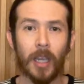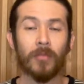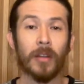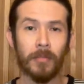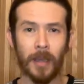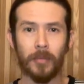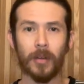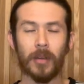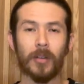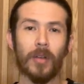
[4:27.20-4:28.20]

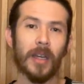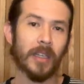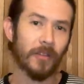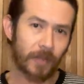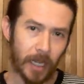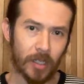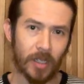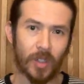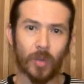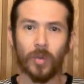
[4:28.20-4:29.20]
Remember, chronic
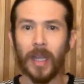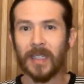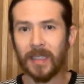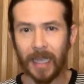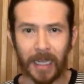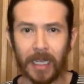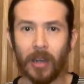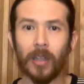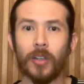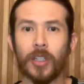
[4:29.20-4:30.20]
infections create
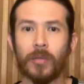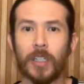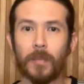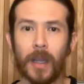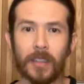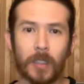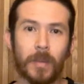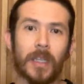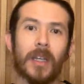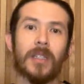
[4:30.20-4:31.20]
secondary allergic responses
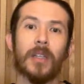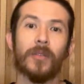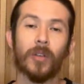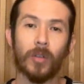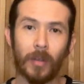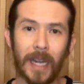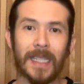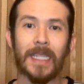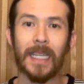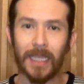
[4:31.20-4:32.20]
because of
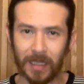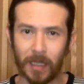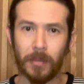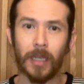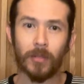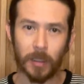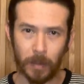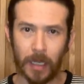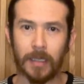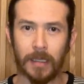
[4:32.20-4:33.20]
crazy histamine
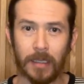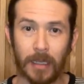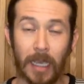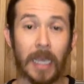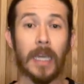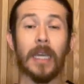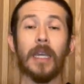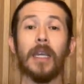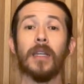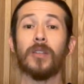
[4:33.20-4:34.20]
responses.
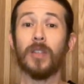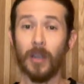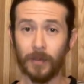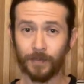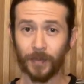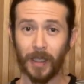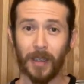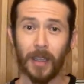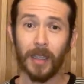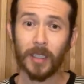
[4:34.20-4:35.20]
So
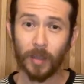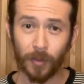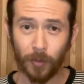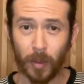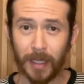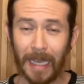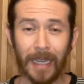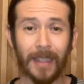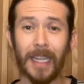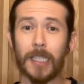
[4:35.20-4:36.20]
let's look forward to that
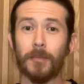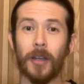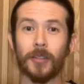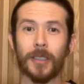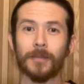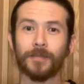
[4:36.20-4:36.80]
in the next post.